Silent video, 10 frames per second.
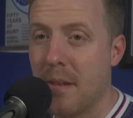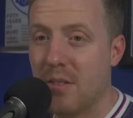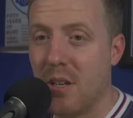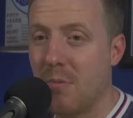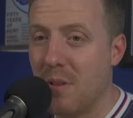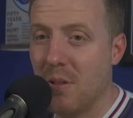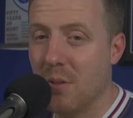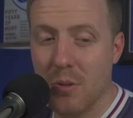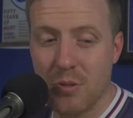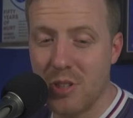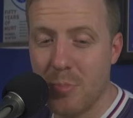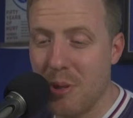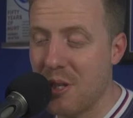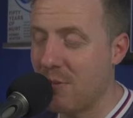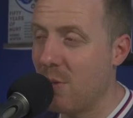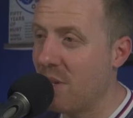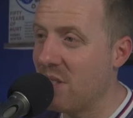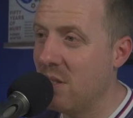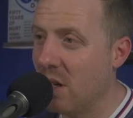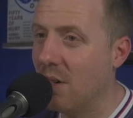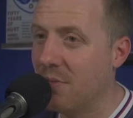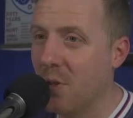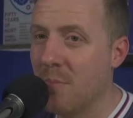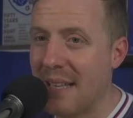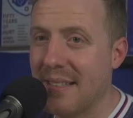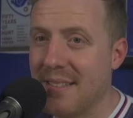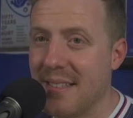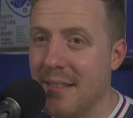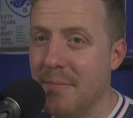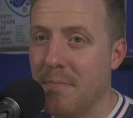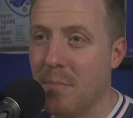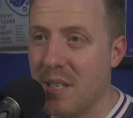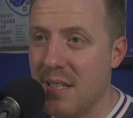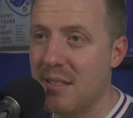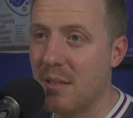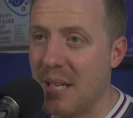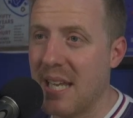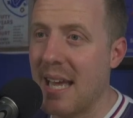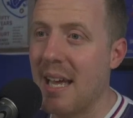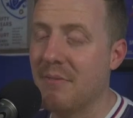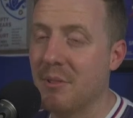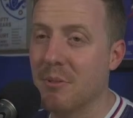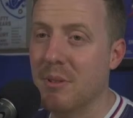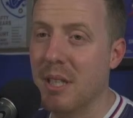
So, look, us topping this group is not a formality. We need to be careful.